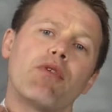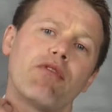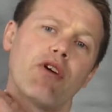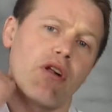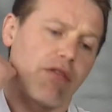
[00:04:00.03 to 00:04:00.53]

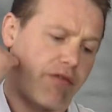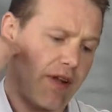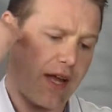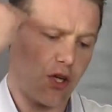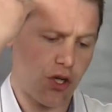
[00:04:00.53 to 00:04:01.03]
all
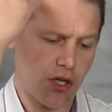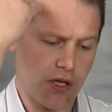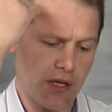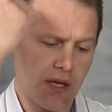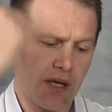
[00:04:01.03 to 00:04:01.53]
flesh.
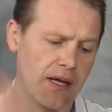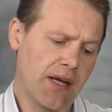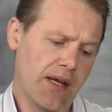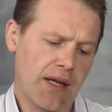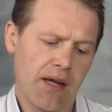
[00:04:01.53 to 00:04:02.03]

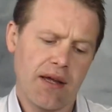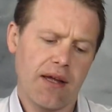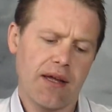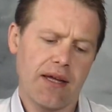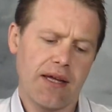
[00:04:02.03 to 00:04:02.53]

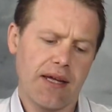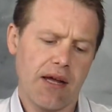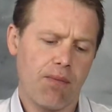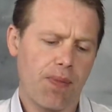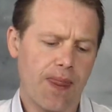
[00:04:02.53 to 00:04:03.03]

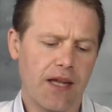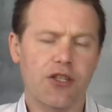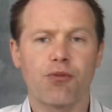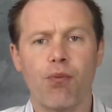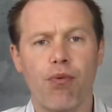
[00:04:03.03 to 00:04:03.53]
Its
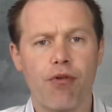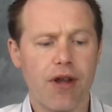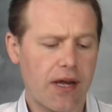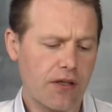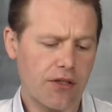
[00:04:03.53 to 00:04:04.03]

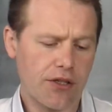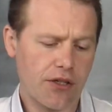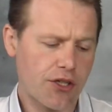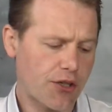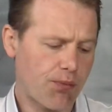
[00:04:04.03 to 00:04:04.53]
brains,
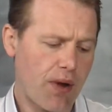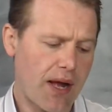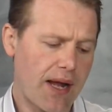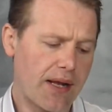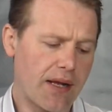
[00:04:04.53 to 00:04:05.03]

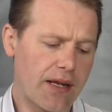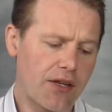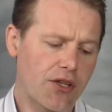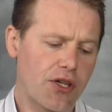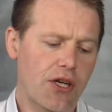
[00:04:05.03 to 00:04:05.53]
spine and
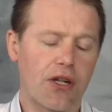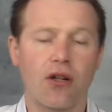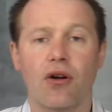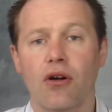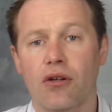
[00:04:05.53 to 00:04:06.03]
internal
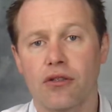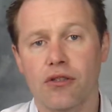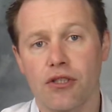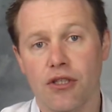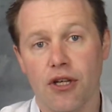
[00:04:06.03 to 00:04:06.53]

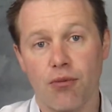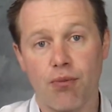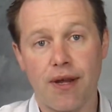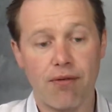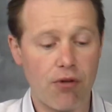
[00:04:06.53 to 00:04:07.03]
organs had
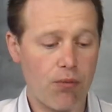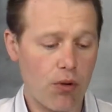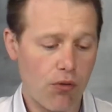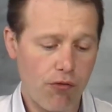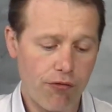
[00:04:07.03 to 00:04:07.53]
been
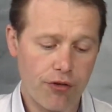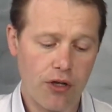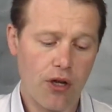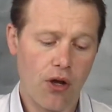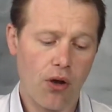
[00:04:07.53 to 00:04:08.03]
removed
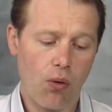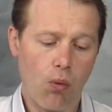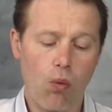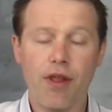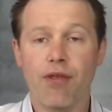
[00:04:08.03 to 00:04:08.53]

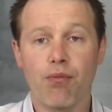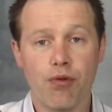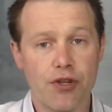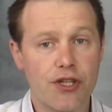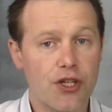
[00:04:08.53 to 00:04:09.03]
with
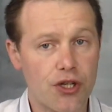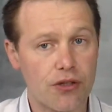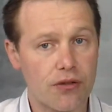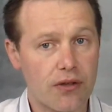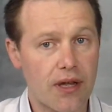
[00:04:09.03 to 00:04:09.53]

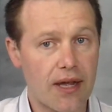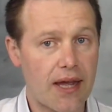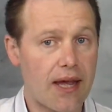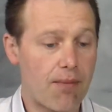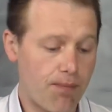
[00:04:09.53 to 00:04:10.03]
precision,
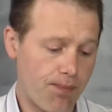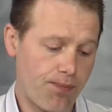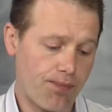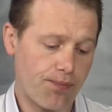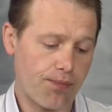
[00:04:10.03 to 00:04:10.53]
and
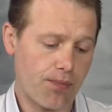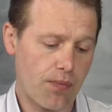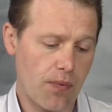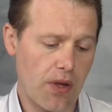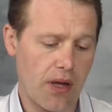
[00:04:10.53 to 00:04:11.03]

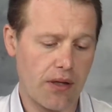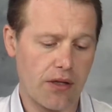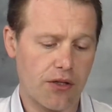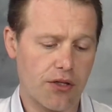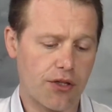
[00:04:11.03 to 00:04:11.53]

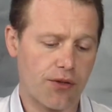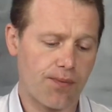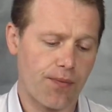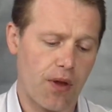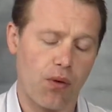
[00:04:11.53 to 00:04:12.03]

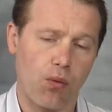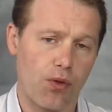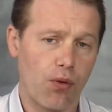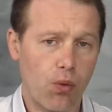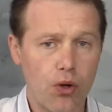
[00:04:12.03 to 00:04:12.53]

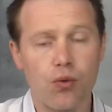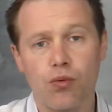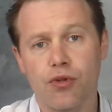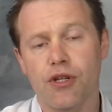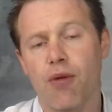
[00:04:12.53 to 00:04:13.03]
the
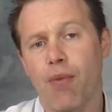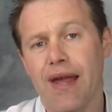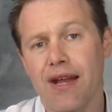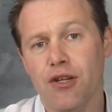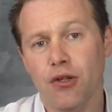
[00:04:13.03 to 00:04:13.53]
wounds
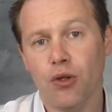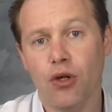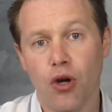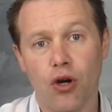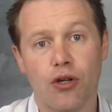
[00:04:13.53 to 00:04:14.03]
appeared to look
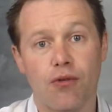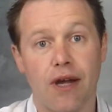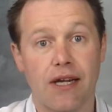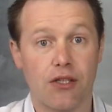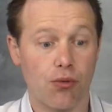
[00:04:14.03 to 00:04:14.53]

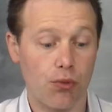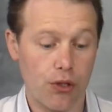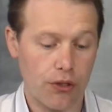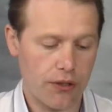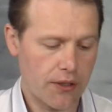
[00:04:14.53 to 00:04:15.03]
cauterized or
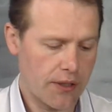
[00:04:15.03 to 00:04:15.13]
burnt.